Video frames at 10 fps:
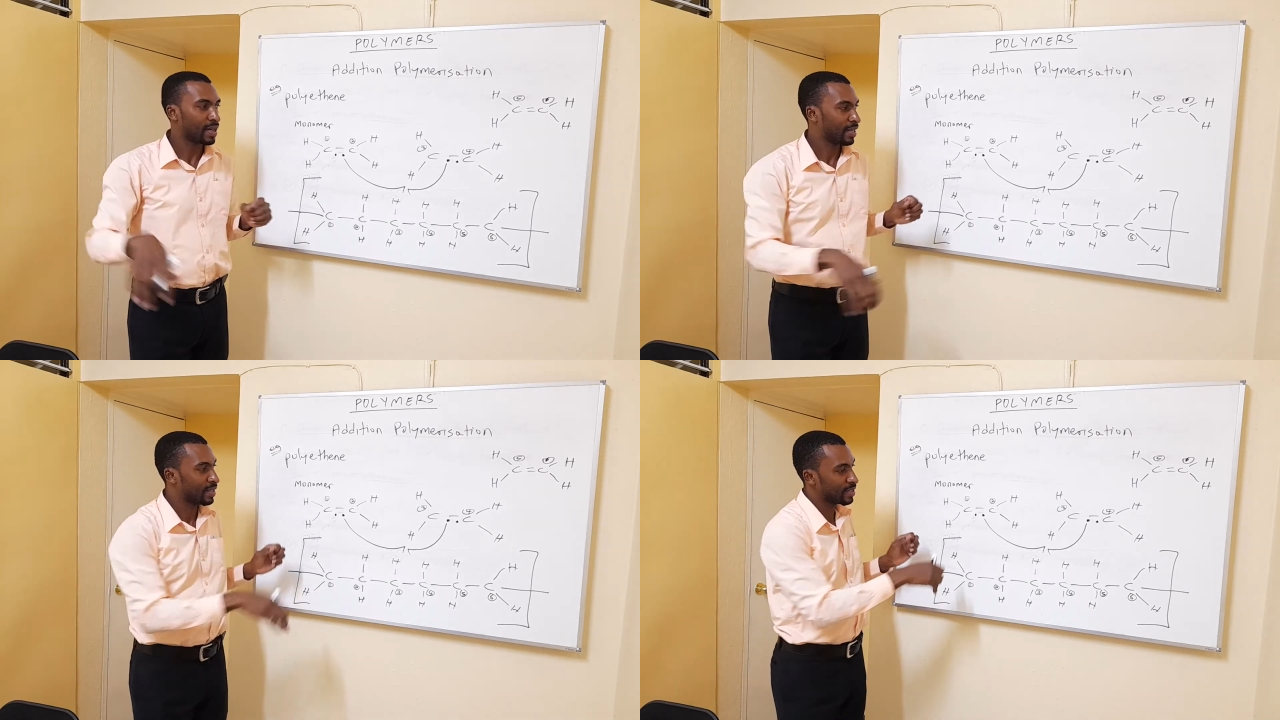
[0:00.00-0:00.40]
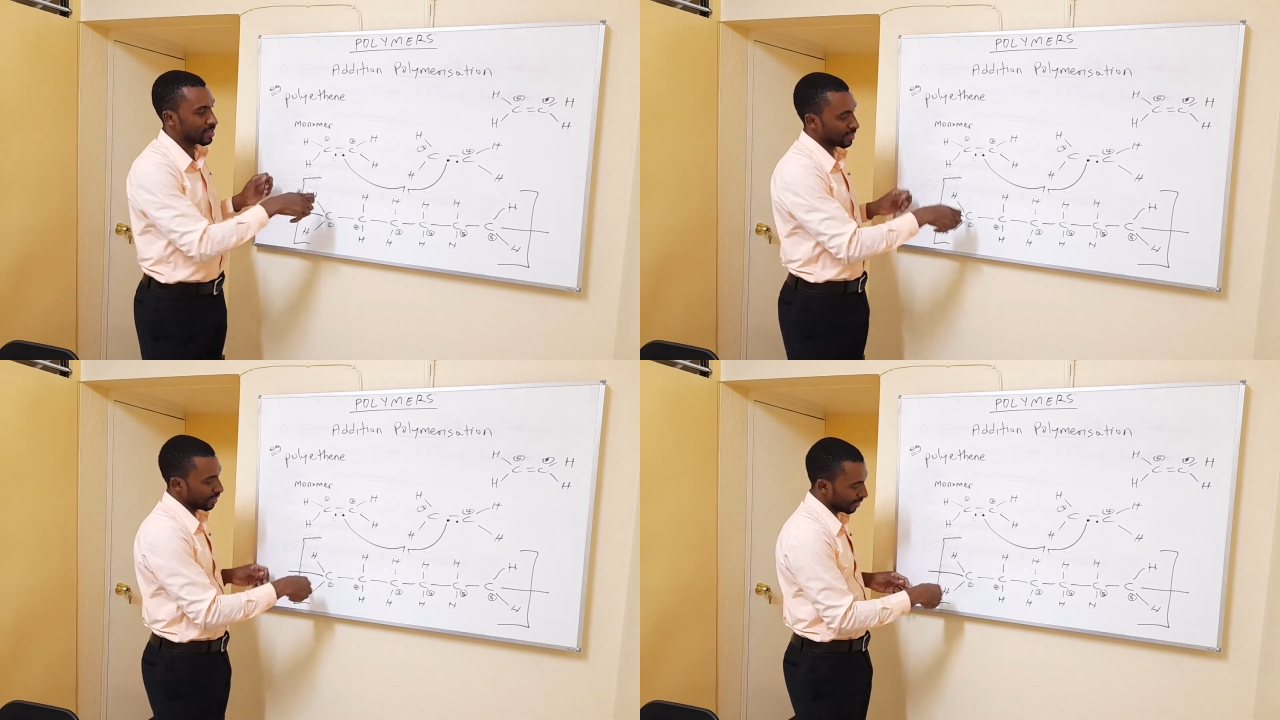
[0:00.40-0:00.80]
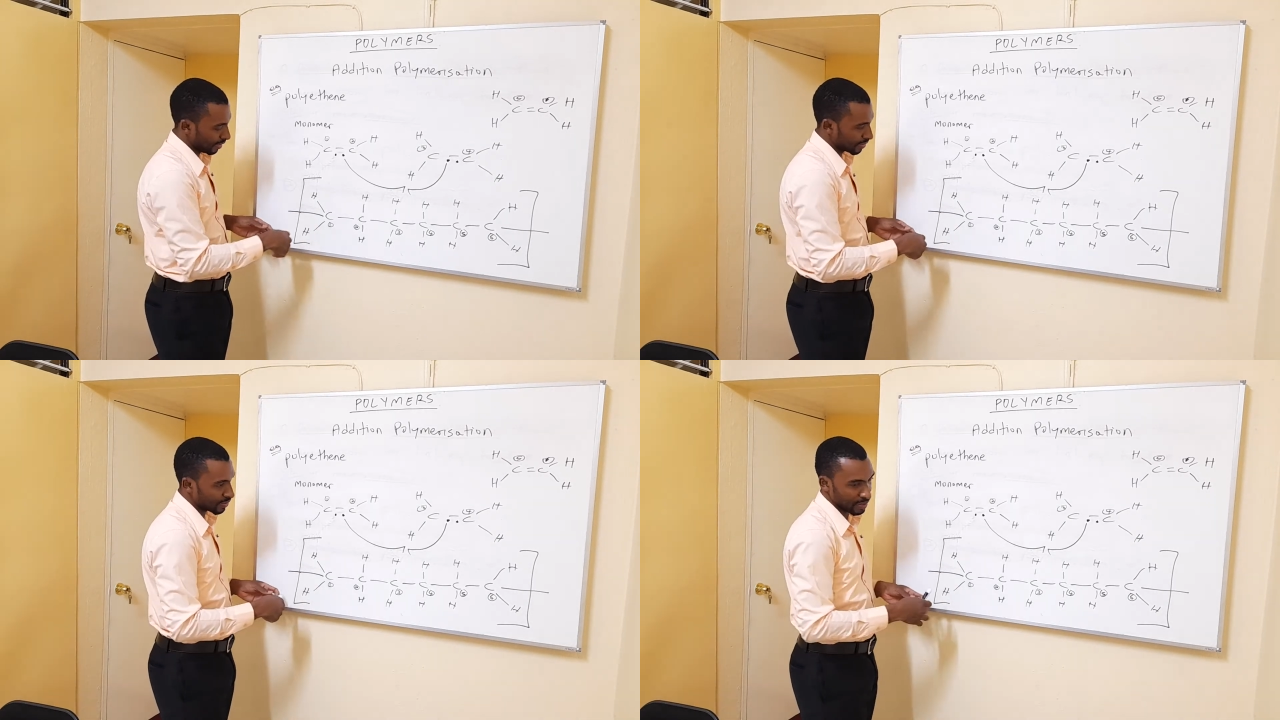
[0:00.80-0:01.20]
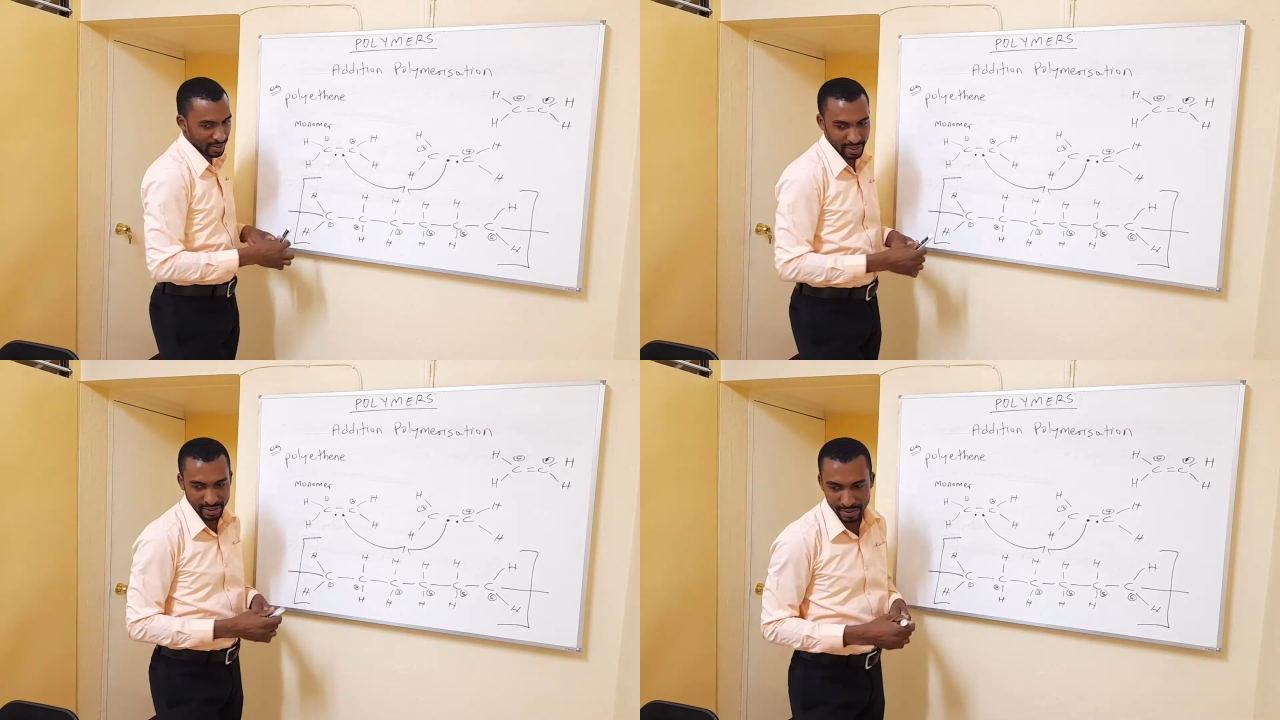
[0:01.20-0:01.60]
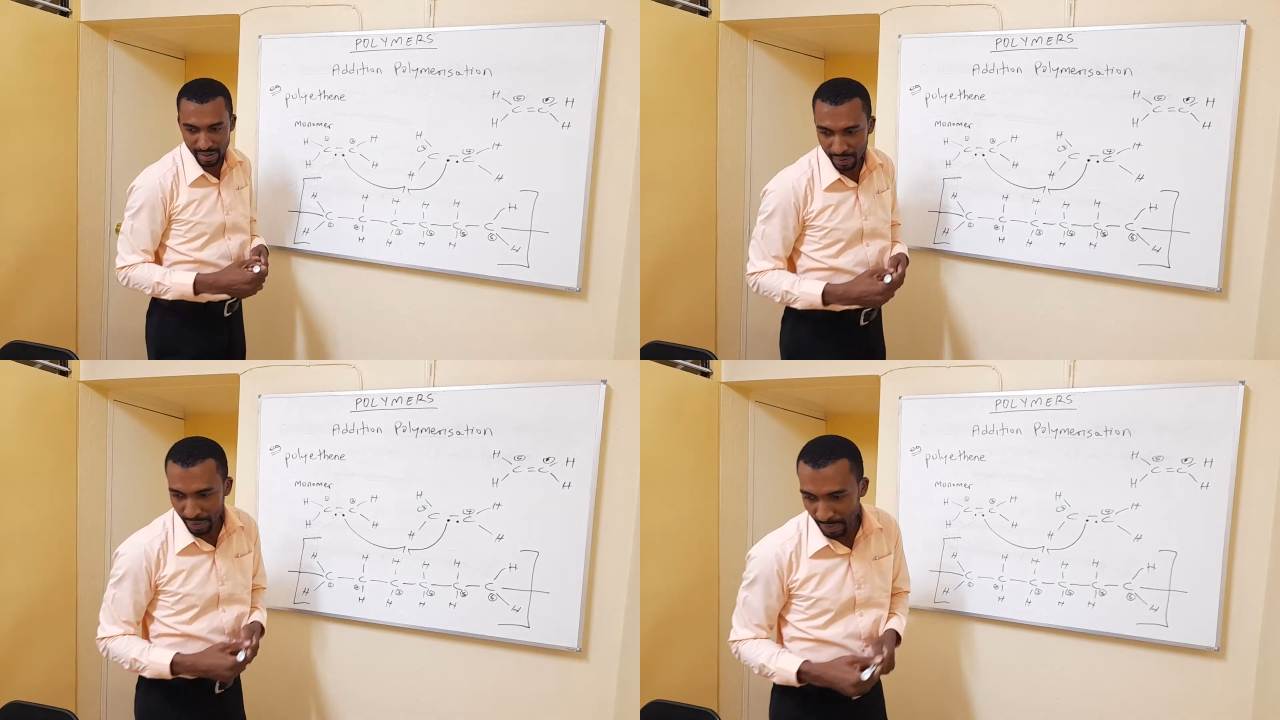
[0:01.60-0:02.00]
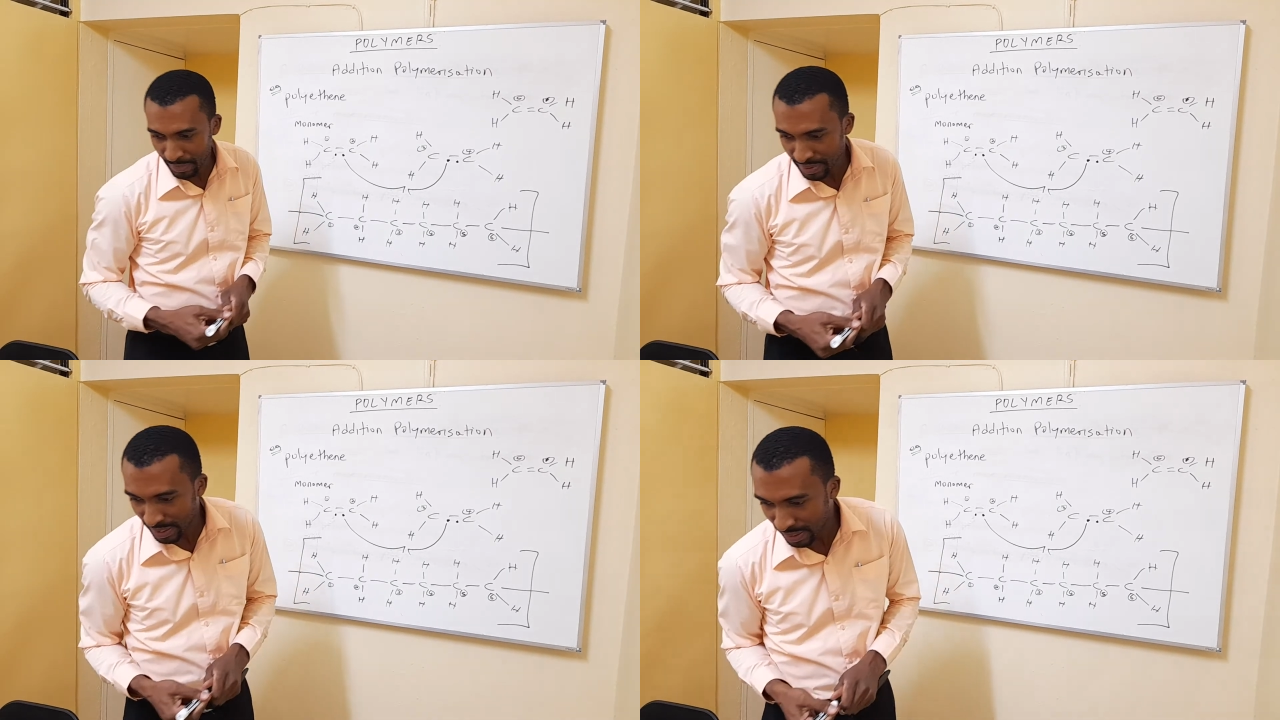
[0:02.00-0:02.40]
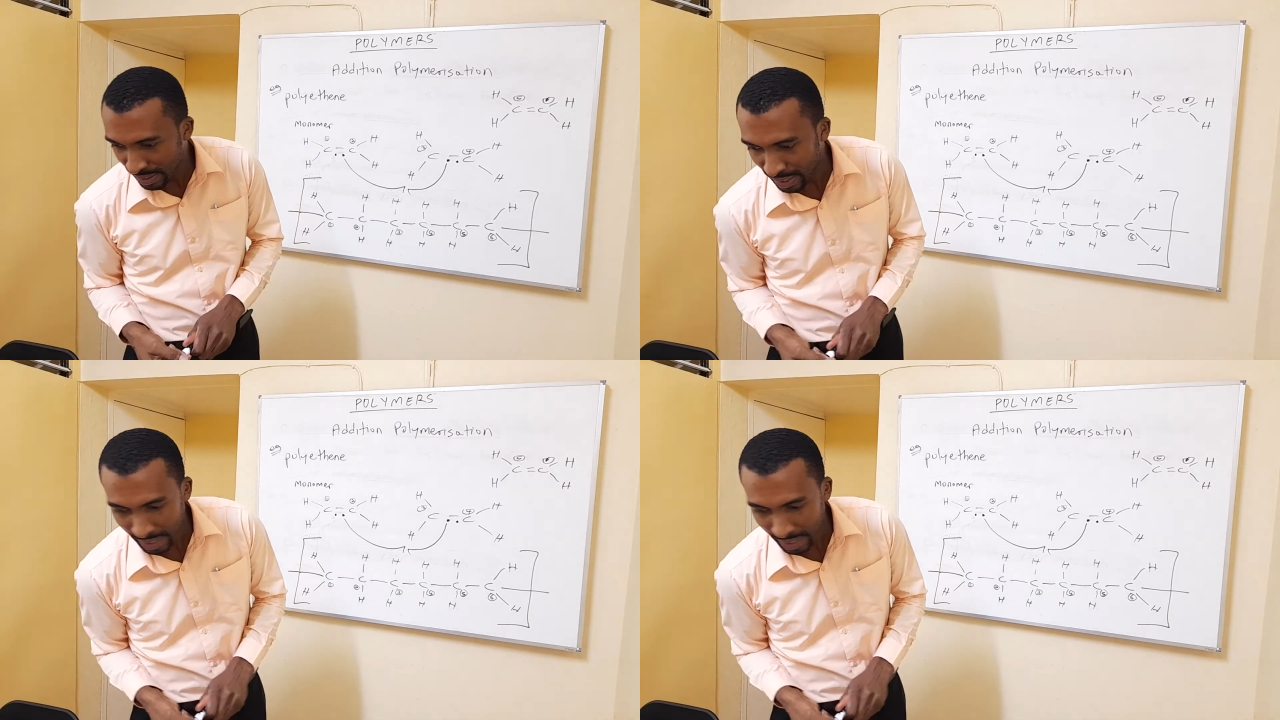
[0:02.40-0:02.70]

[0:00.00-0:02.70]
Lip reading: And this can actually, that is why we represent it,